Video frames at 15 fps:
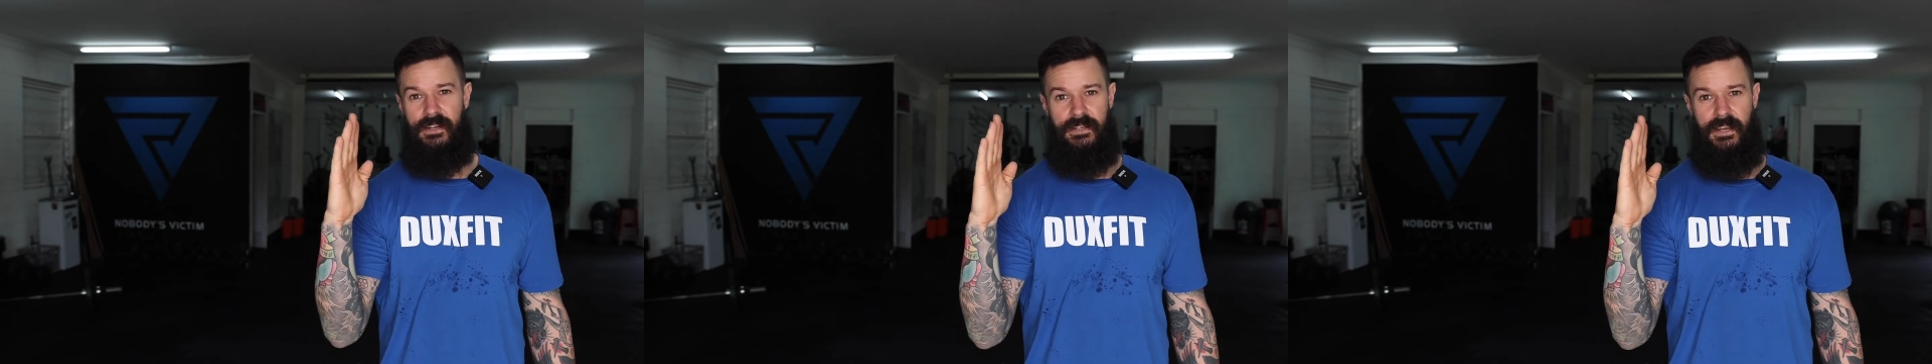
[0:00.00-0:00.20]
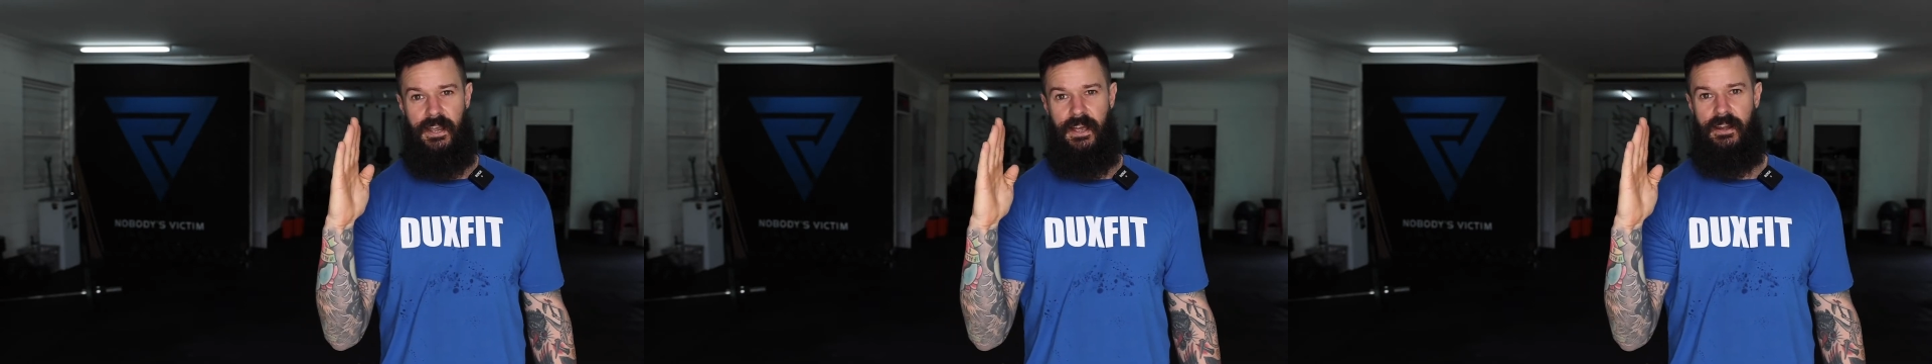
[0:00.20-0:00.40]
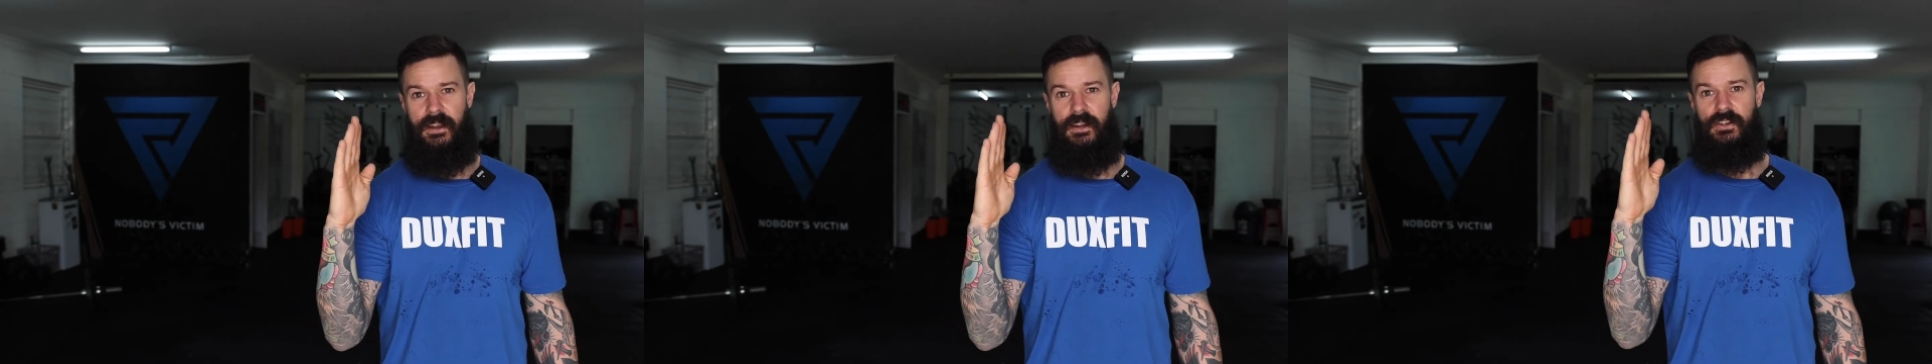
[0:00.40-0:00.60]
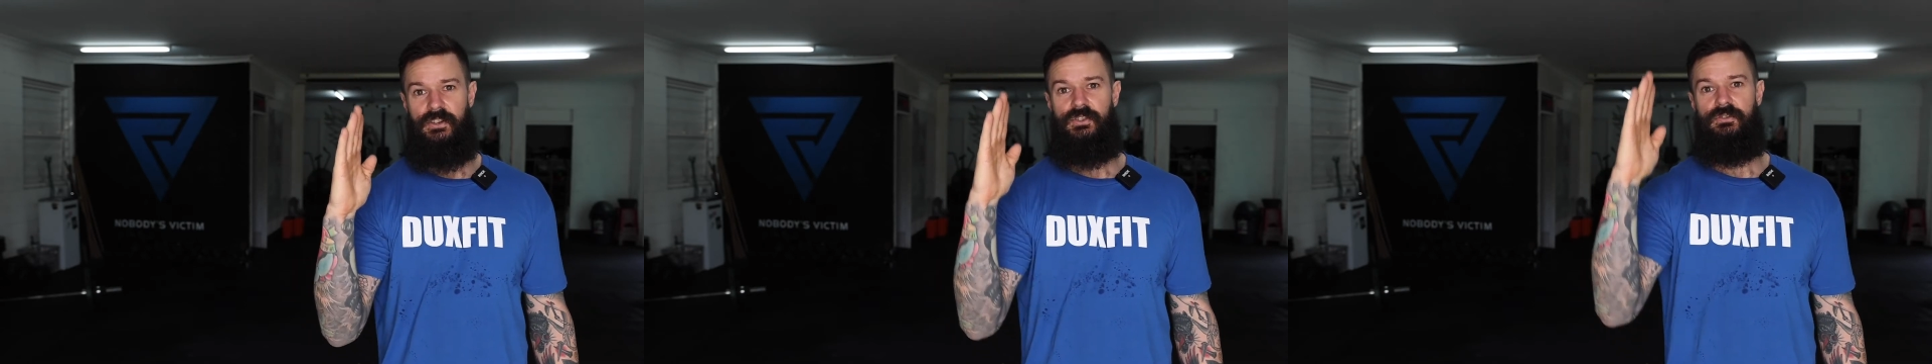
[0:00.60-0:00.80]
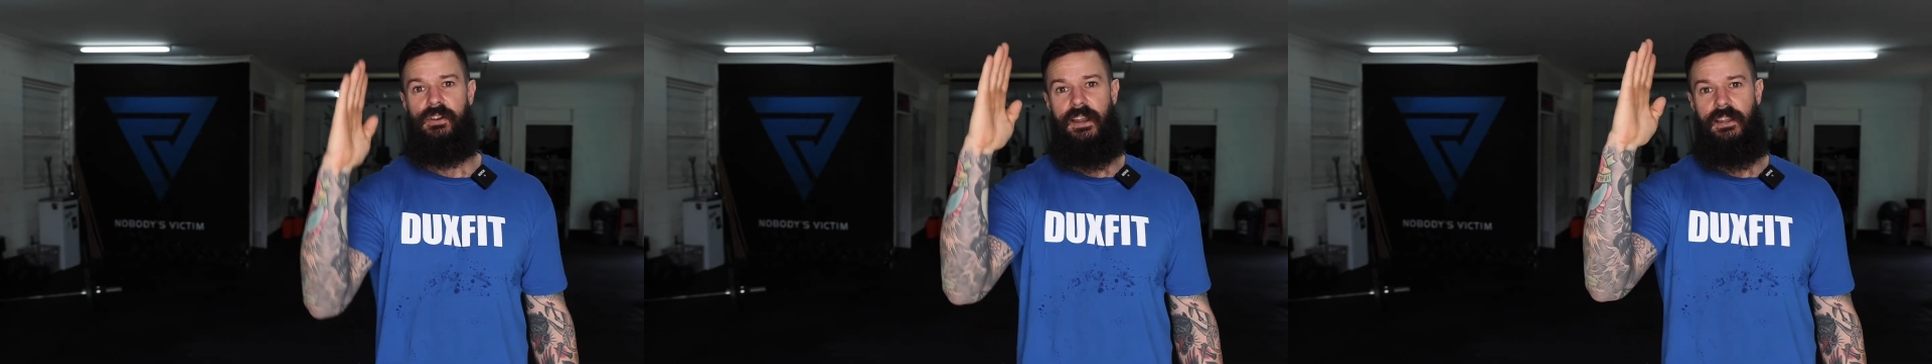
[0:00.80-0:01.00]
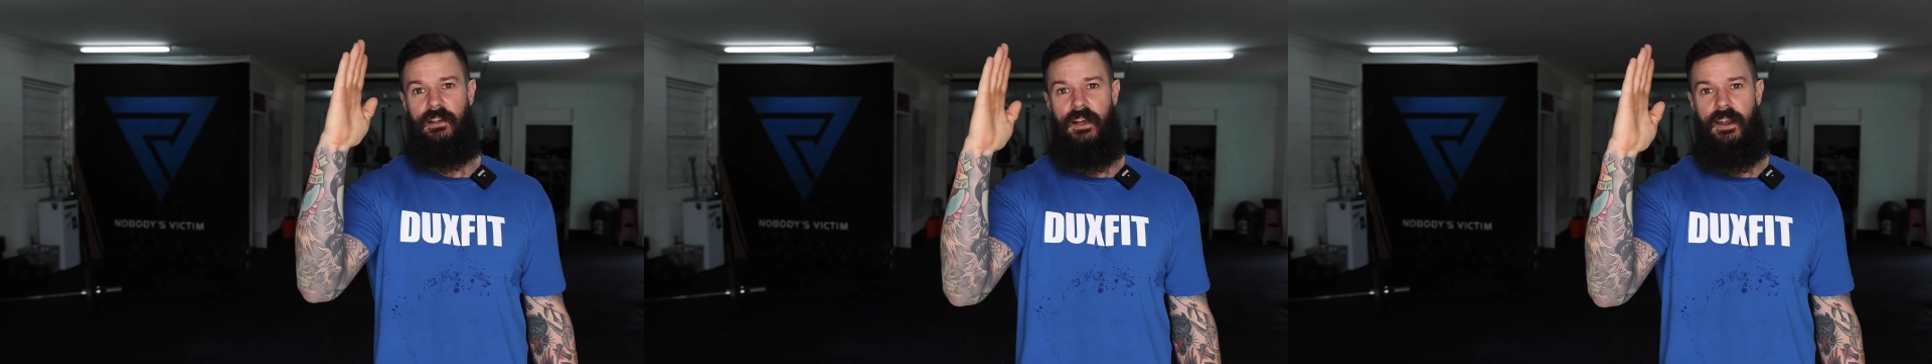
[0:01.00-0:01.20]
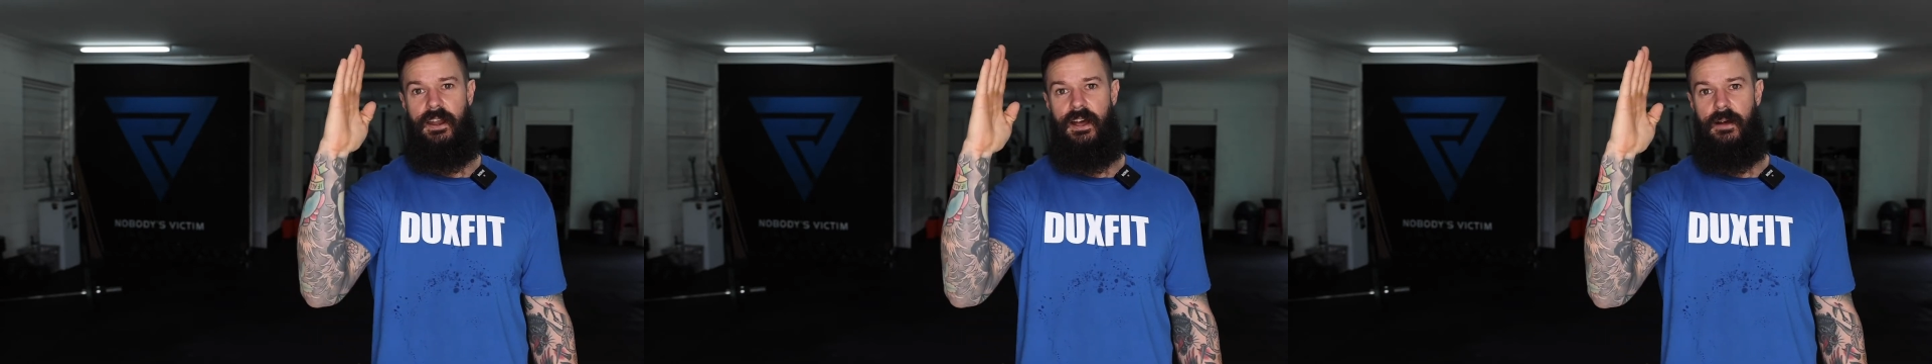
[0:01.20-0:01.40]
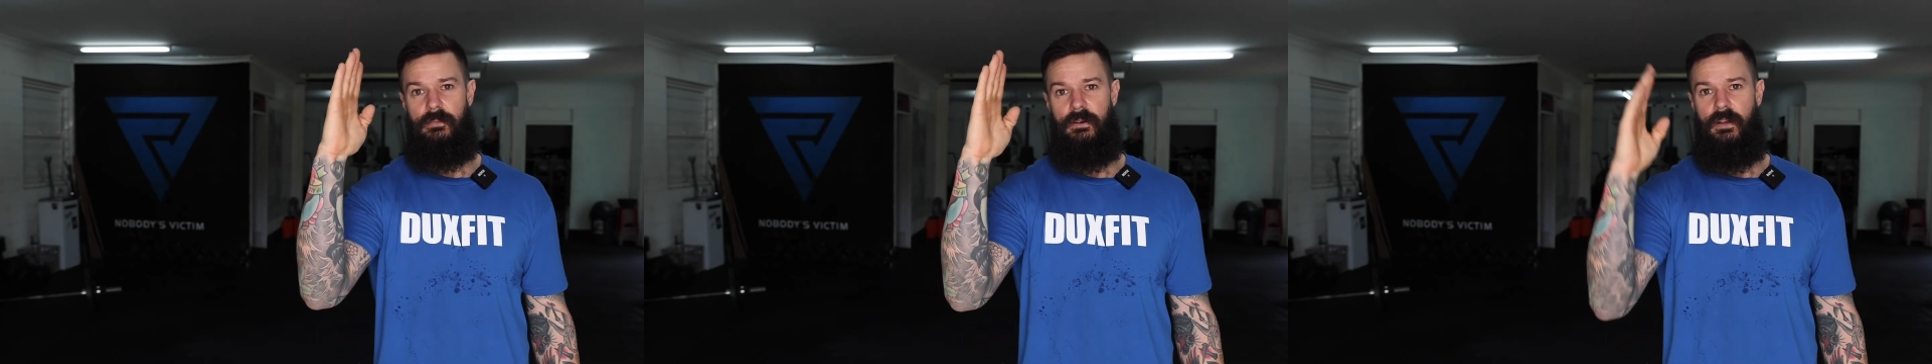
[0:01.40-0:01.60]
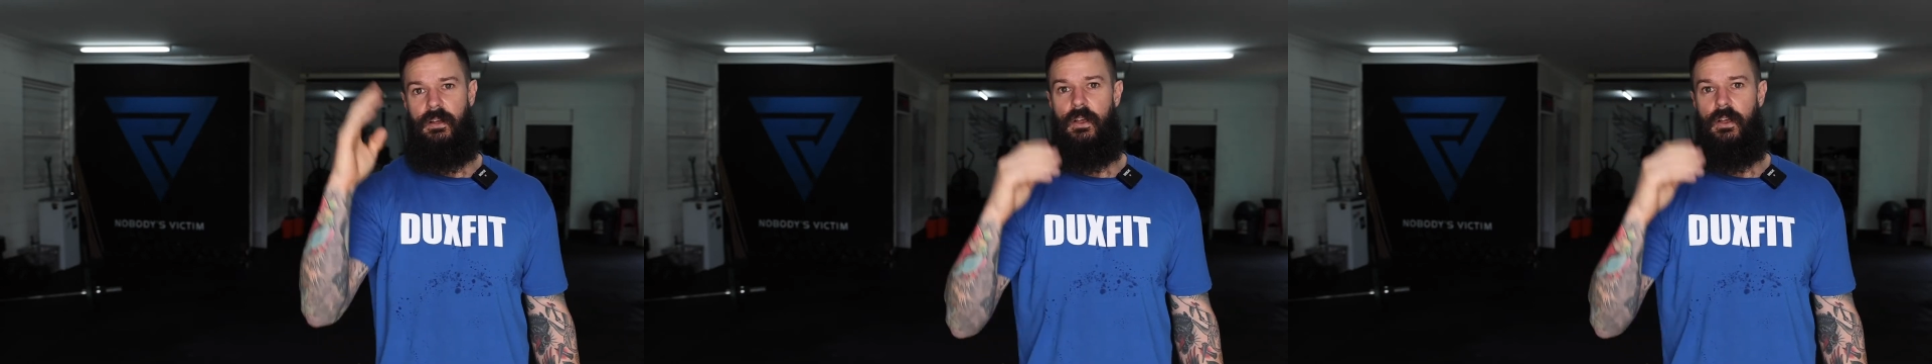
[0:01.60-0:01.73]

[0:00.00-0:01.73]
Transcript: down and a straight line up.